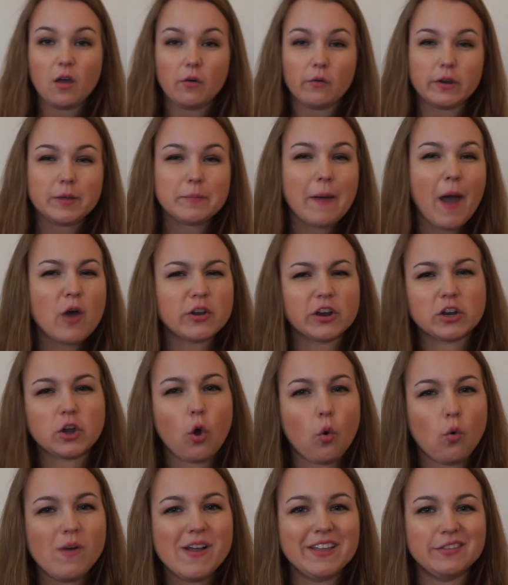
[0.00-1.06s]
What about our
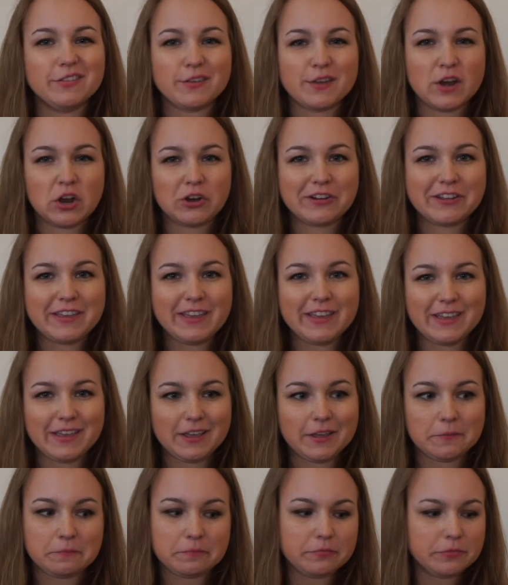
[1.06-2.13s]
coins and our key?